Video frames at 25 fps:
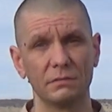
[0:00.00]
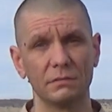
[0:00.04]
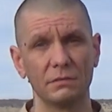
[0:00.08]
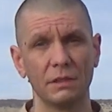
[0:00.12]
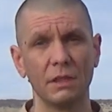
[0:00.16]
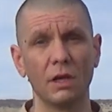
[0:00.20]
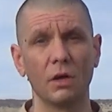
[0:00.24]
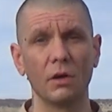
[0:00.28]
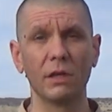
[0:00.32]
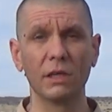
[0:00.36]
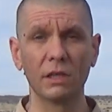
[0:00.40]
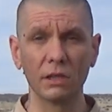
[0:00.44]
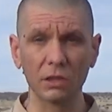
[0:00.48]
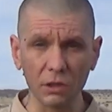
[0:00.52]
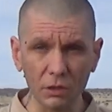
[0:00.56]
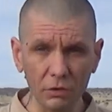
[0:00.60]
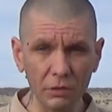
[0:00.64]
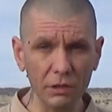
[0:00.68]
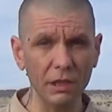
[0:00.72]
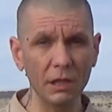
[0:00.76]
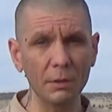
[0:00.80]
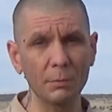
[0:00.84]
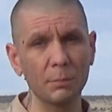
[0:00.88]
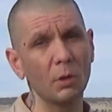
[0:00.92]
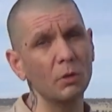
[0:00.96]

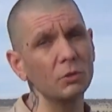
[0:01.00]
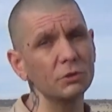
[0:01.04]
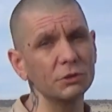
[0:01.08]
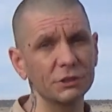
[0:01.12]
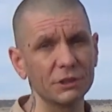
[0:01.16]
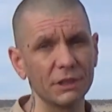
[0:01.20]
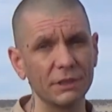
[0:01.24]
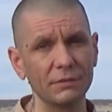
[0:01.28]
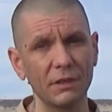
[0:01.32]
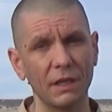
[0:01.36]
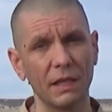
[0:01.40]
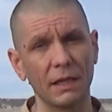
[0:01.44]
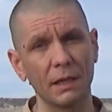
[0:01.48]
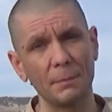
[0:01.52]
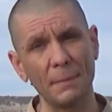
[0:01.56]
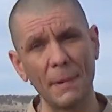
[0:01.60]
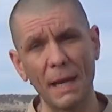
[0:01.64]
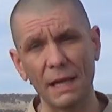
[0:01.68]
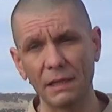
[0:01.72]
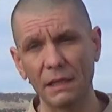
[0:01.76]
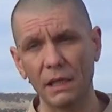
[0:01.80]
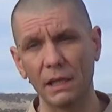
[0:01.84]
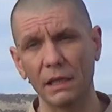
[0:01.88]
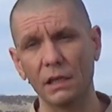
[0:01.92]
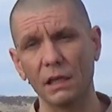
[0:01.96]
including a pole shift and a
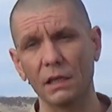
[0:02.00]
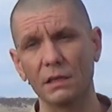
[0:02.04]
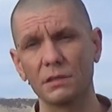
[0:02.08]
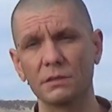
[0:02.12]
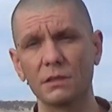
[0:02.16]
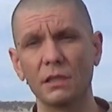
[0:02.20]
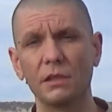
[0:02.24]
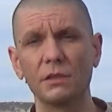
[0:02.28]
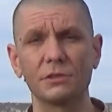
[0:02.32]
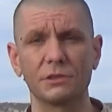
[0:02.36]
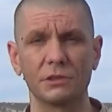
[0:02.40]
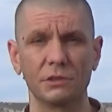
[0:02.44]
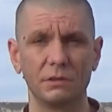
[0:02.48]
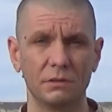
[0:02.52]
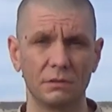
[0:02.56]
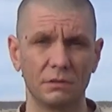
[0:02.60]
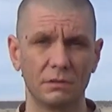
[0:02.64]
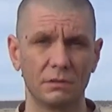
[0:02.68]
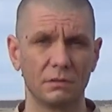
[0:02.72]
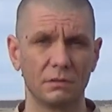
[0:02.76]
magnetic excursion.